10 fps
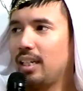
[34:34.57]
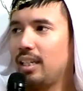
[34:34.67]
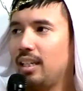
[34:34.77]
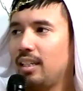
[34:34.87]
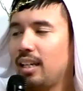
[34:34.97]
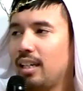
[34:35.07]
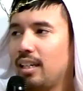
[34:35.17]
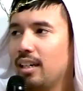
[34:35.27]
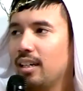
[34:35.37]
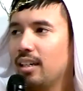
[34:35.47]
and he
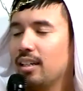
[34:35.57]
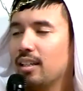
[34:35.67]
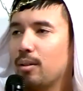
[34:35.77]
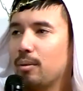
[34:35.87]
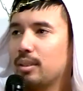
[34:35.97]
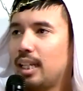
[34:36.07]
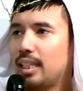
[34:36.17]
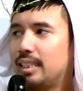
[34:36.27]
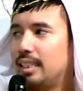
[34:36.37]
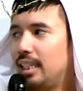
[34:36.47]
like there was
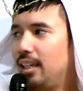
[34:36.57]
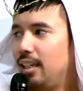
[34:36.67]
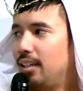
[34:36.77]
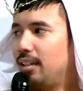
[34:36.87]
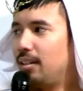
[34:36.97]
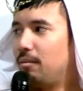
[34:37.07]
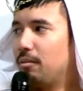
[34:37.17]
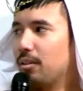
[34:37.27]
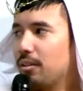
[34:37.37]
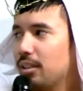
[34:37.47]
that scene
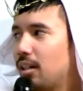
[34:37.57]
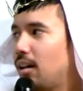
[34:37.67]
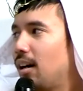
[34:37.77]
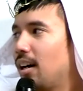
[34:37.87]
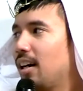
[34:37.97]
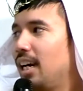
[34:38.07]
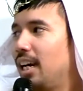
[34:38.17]
where they're in the car